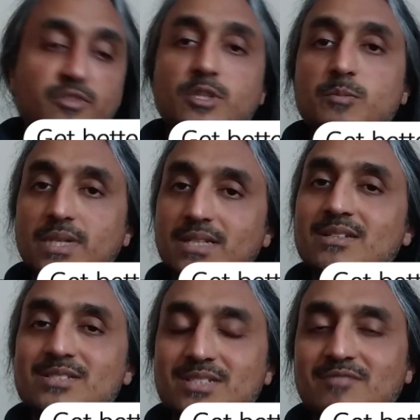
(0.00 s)
If you're a beginner,
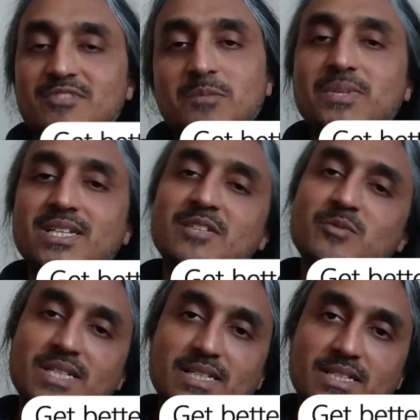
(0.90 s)
start with a beginner
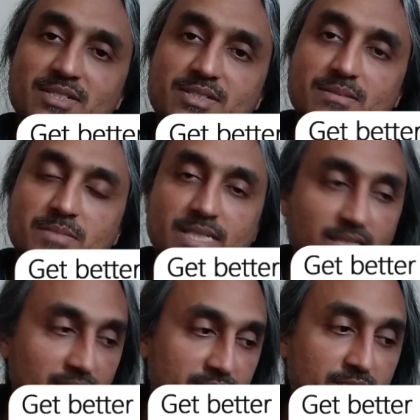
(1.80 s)
variation, meaning
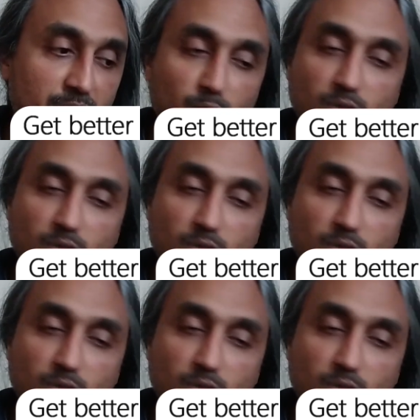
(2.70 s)
it's not